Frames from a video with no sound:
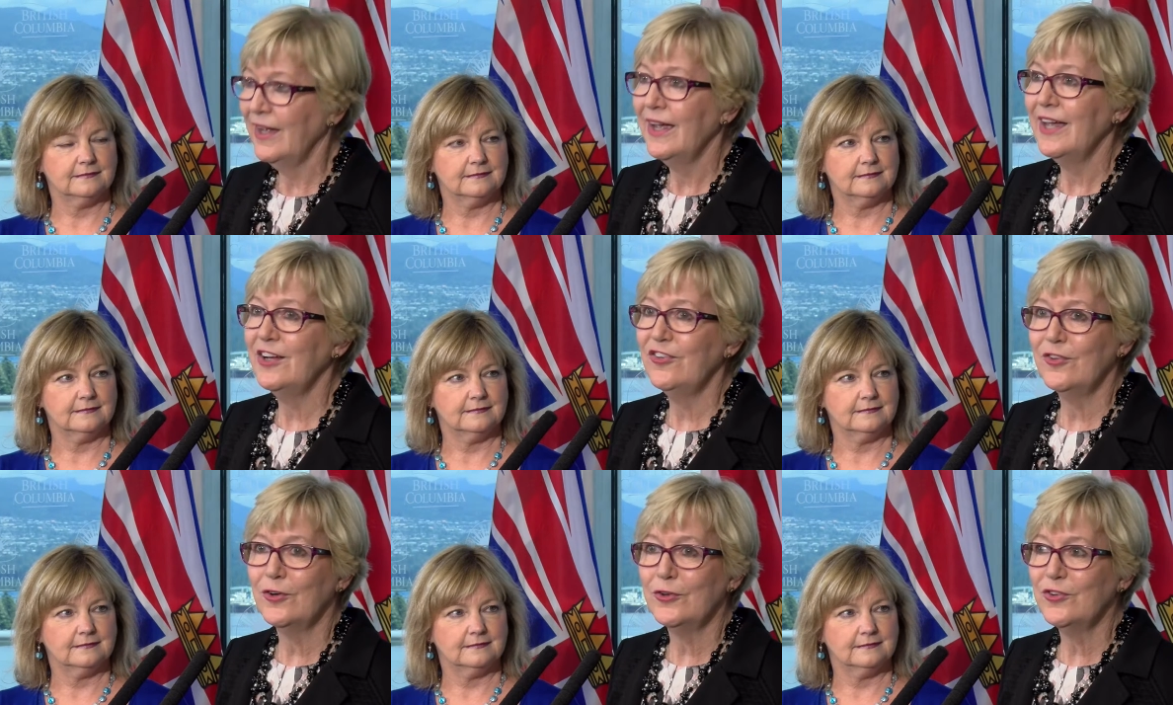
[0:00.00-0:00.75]
Speaker 1: It
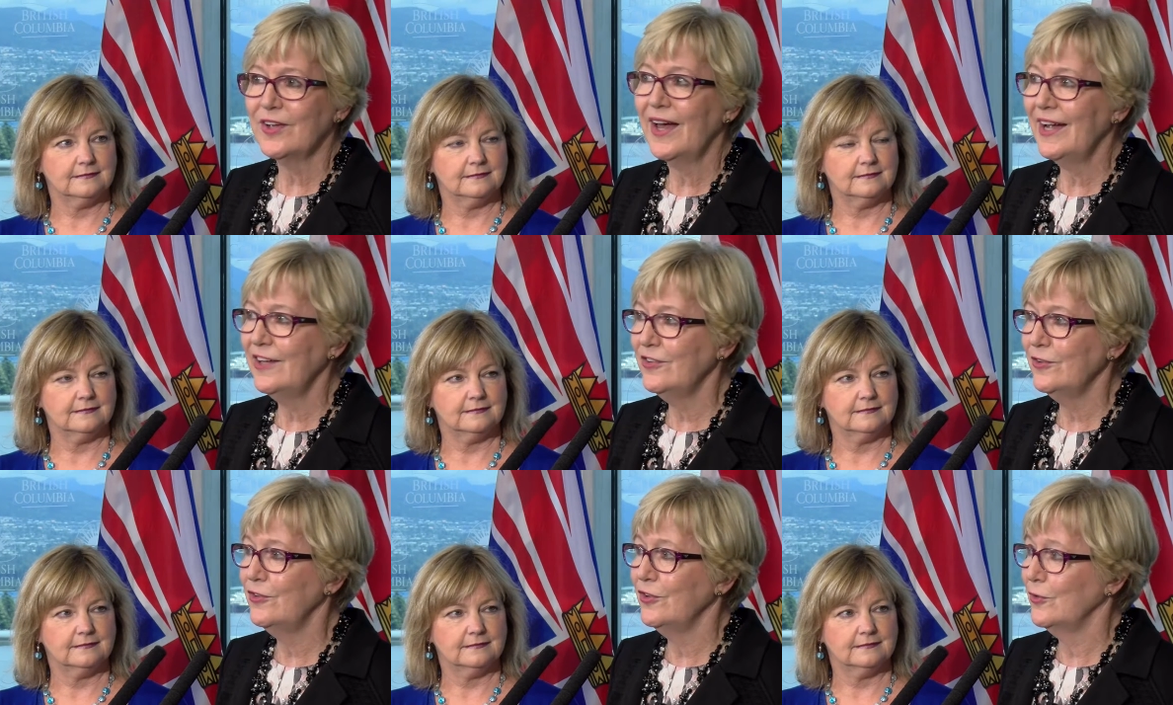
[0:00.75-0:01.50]
is those
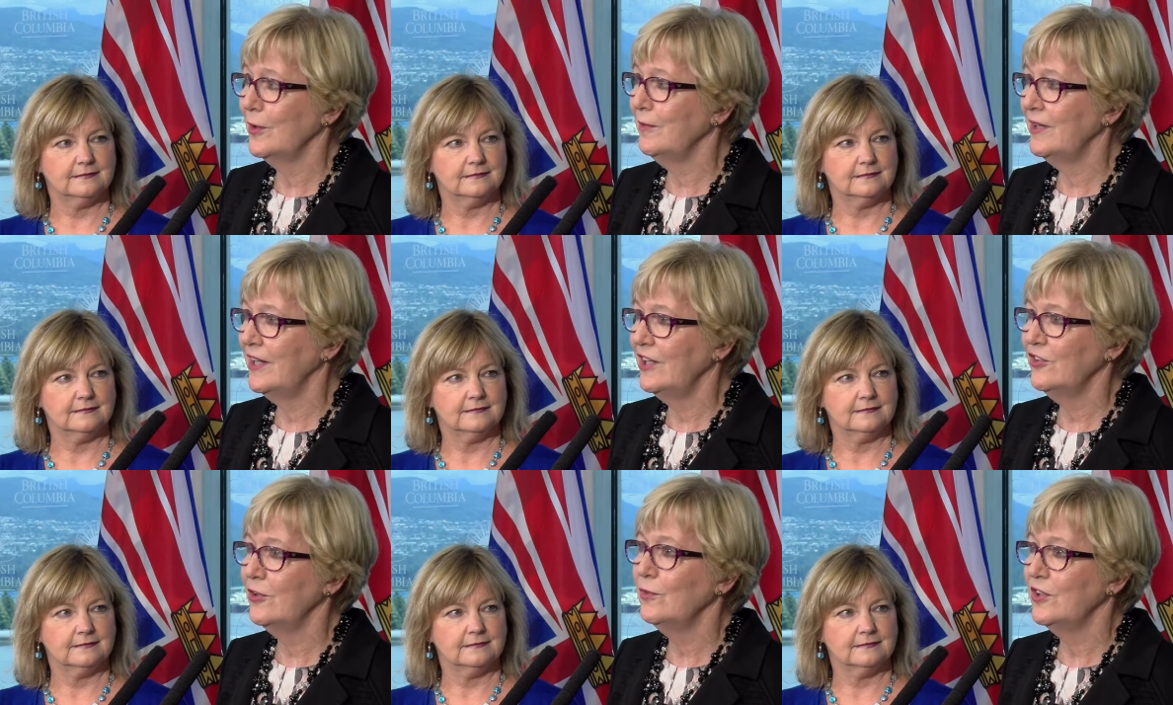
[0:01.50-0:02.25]
kinds of
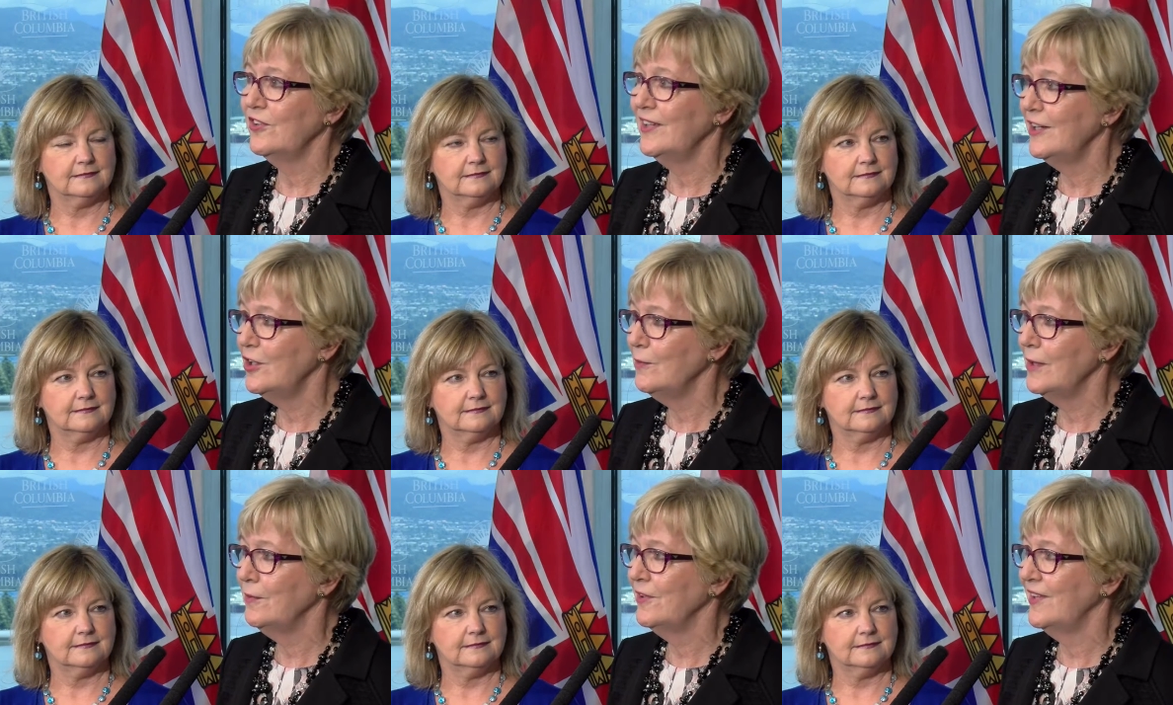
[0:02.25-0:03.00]
discrimination which need to
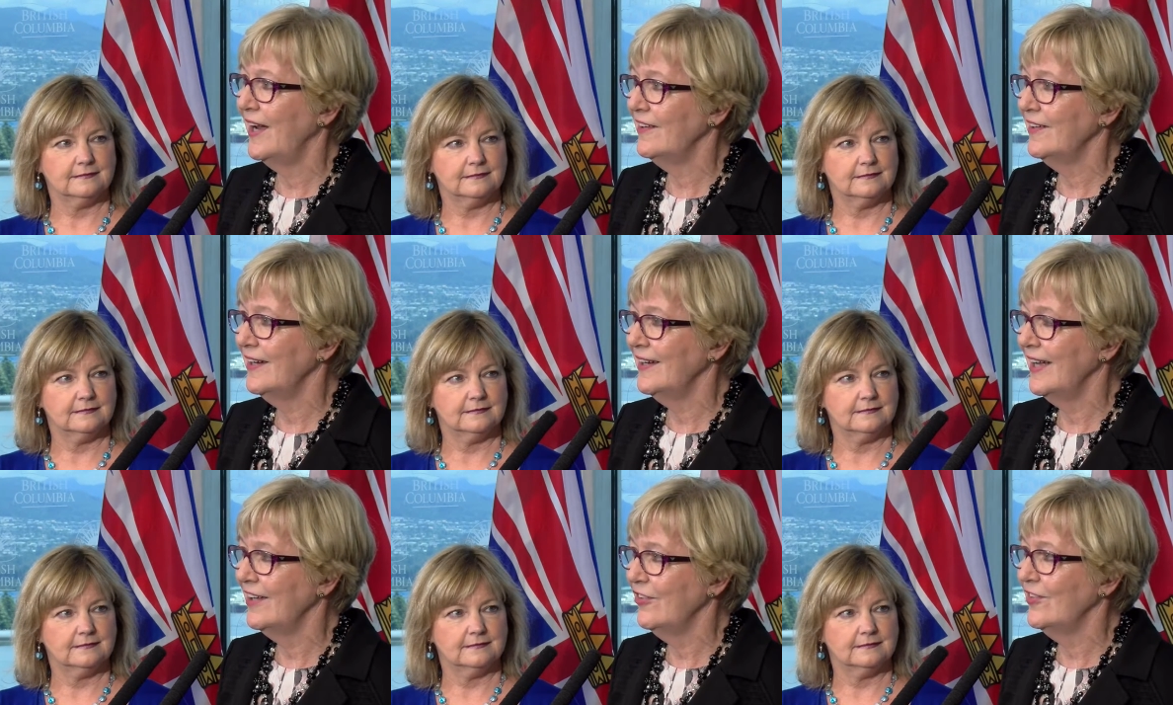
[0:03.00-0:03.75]
be protected
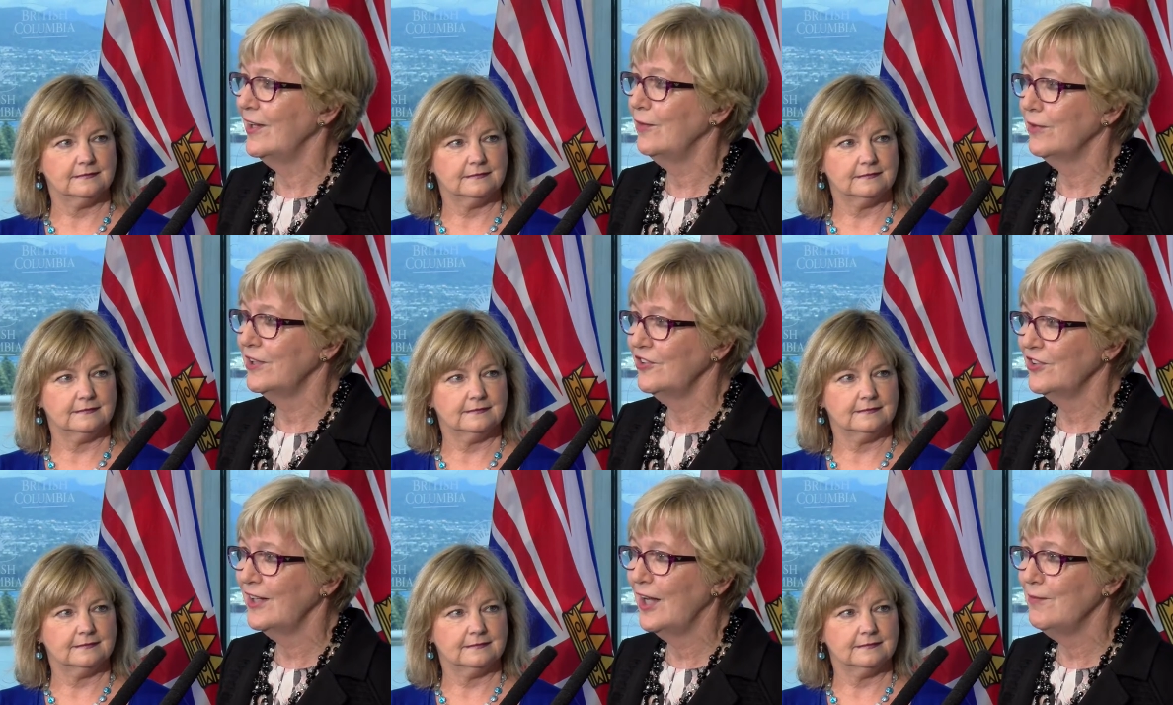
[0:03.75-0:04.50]
against in
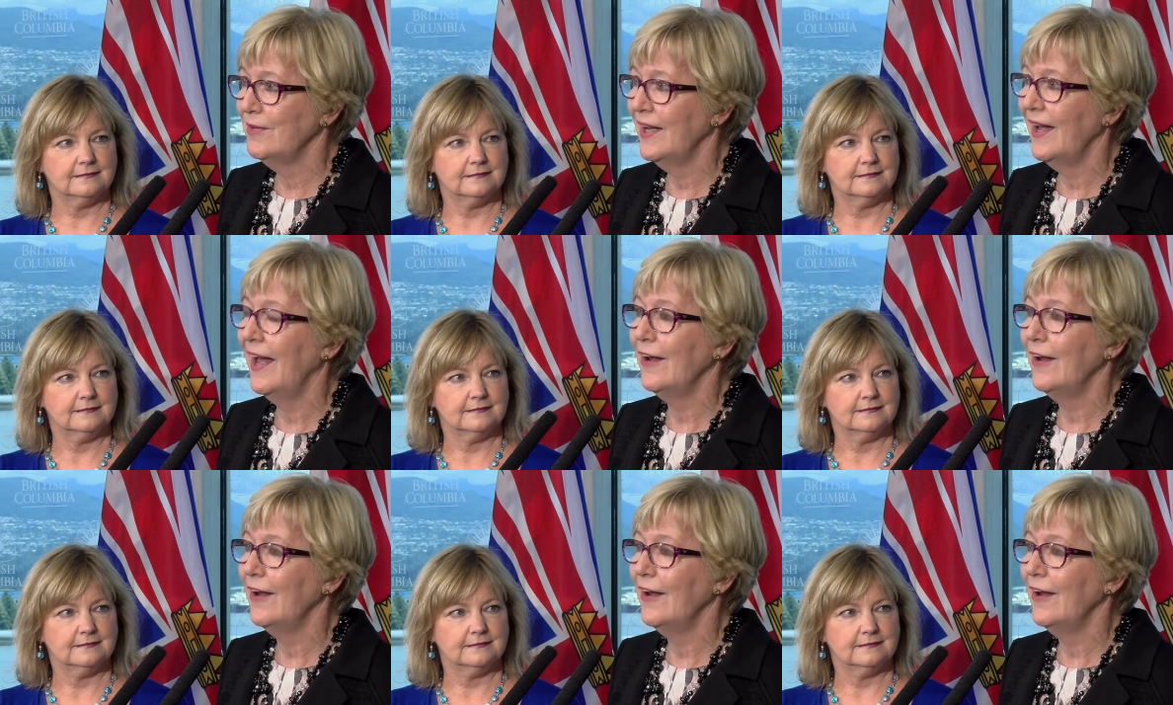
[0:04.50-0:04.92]
British Columbia,